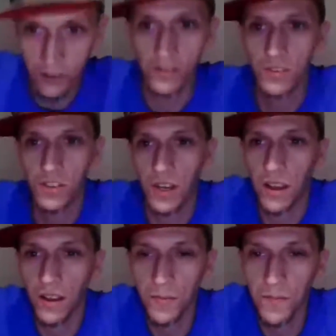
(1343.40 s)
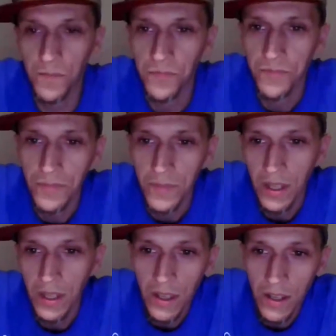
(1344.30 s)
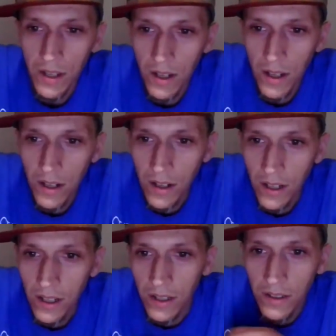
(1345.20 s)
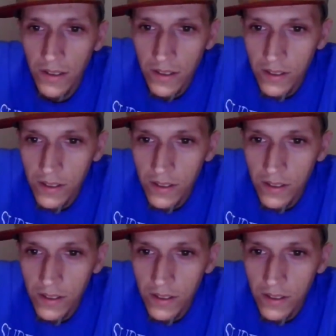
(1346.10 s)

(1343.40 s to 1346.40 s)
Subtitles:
there's the chat. All right.